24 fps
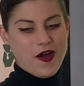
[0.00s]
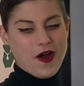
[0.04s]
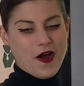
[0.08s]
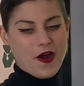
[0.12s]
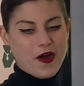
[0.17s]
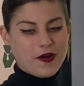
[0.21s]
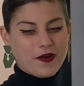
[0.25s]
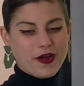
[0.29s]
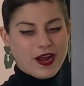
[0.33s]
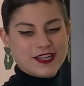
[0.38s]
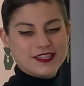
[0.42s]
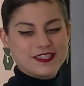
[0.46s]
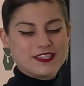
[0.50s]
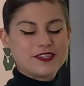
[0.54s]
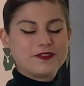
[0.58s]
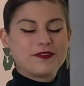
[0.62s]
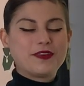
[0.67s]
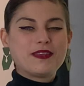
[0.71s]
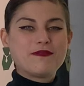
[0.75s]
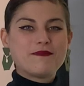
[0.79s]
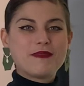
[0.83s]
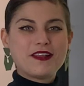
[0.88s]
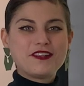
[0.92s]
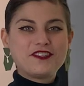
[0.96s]
All right, so
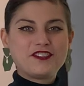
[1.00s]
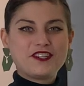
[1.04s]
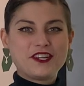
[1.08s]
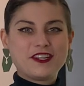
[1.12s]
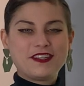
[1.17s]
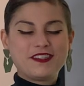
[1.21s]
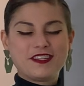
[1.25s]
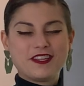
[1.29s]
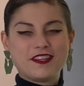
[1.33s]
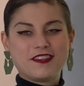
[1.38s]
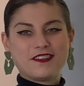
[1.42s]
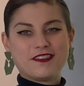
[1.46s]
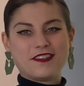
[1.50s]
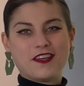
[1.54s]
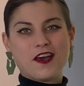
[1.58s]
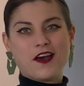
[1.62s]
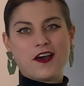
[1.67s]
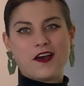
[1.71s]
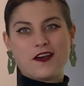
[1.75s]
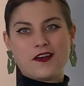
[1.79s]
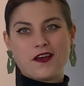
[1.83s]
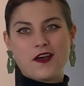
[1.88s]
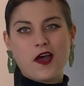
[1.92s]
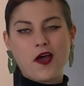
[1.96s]
we mentioned
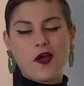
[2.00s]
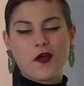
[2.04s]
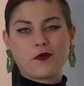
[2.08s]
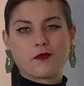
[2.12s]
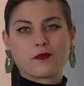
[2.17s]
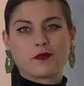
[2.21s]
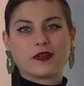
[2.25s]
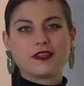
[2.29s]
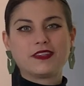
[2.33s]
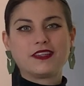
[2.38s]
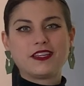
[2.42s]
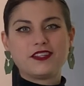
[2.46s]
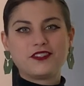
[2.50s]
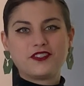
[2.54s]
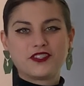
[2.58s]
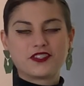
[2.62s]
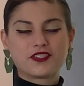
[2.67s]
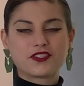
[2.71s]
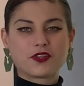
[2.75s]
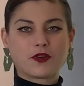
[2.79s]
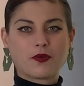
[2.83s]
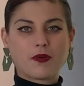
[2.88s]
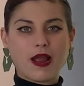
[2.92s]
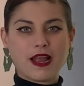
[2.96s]
the
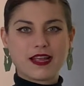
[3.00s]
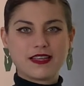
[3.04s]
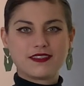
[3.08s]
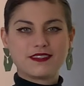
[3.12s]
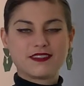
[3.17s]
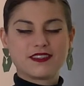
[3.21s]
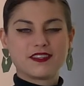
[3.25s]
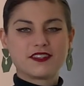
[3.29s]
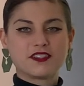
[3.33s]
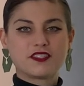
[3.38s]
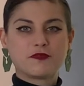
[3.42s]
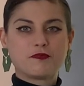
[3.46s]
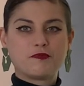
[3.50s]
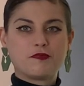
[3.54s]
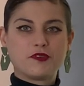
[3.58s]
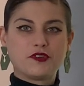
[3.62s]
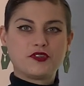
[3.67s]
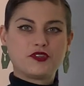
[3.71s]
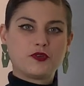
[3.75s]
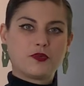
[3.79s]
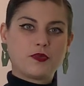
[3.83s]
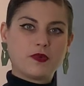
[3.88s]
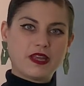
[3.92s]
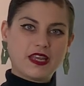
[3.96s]
religious crisis
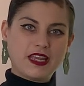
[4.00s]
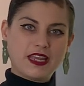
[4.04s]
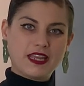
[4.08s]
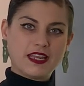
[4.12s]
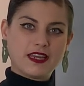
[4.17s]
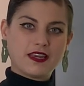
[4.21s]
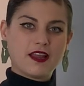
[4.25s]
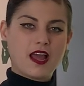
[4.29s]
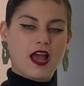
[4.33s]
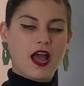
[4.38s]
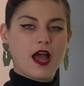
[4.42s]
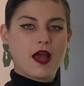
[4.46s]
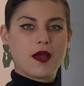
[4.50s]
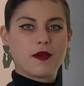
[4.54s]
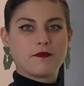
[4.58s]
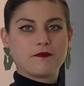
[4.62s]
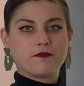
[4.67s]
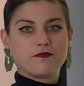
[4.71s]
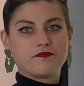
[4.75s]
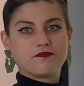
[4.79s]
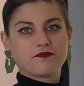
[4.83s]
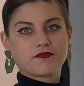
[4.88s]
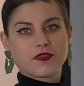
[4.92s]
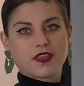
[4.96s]
between um,
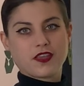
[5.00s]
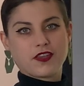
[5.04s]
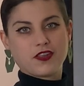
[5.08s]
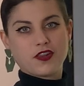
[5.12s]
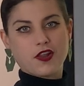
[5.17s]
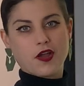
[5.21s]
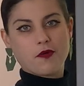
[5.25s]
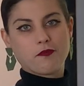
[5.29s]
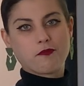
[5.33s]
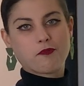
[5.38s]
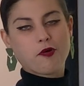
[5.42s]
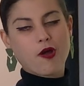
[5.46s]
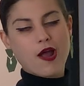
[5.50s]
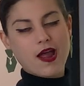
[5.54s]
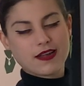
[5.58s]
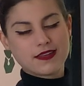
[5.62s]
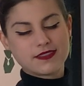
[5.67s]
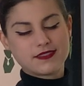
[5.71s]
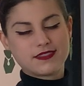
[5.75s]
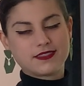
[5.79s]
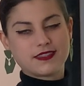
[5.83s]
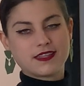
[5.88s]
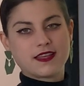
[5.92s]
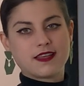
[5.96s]
you know
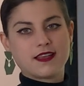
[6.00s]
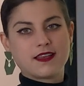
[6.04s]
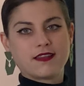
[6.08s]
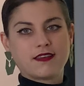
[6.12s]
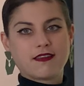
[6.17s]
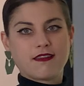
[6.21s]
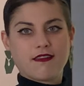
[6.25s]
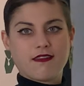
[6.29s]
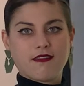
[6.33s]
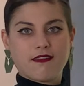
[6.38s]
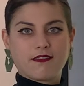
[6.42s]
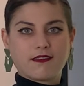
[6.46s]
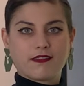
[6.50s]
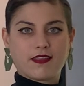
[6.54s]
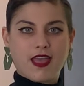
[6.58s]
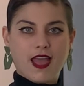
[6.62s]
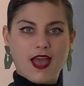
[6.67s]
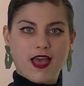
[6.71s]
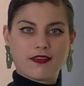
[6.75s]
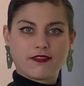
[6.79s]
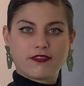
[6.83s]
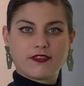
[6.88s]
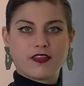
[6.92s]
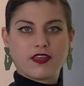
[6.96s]
Protestant and
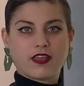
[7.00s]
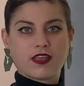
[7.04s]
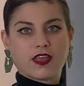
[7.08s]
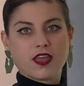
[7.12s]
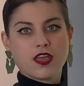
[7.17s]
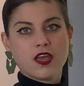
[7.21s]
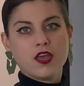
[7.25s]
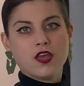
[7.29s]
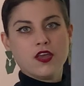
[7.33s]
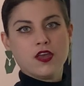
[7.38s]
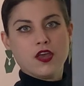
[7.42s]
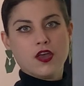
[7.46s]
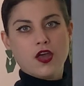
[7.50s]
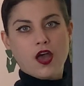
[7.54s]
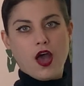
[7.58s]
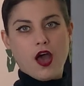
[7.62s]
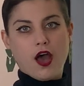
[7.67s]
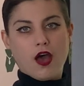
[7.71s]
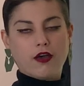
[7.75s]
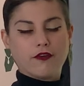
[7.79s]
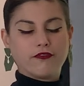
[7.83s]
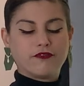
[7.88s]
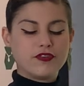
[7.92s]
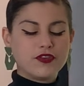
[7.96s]
Catholic
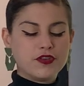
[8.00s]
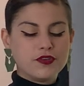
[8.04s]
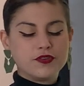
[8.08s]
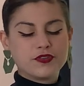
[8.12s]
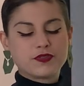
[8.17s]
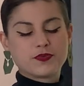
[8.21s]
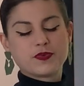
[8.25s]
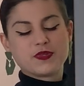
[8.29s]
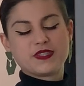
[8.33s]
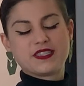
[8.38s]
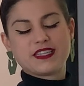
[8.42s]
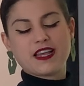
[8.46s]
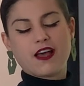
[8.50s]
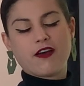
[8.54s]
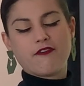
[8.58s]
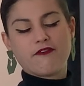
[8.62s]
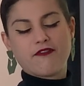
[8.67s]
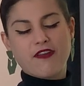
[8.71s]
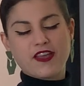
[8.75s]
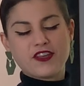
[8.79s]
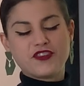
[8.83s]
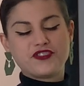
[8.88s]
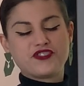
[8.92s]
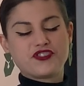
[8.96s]
uh, views with
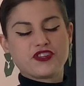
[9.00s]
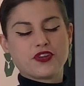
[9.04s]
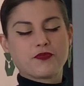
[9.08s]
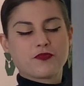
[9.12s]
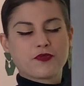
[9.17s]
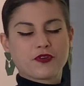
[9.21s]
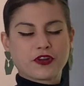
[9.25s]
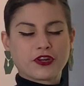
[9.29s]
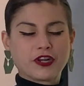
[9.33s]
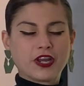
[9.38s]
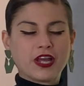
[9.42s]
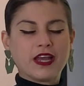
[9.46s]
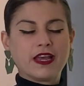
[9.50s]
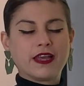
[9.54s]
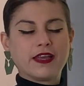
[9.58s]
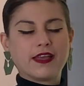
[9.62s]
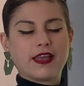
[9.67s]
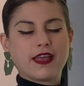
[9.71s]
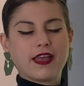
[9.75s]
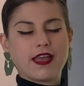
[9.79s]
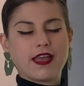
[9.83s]
salvation. We're going to